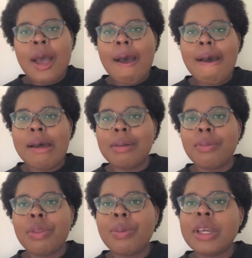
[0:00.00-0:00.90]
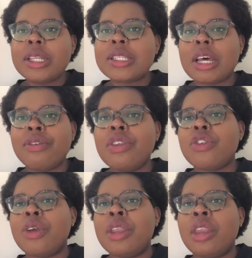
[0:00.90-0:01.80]
The book itself
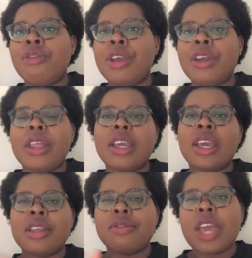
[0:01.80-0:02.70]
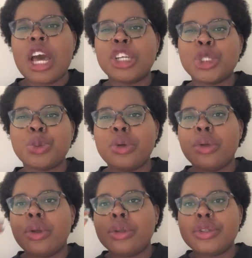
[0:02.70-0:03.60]
is written in a very like kind of
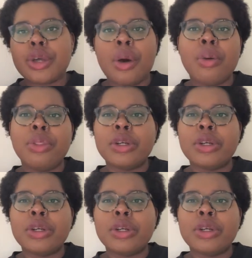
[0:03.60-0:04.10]
casual tone.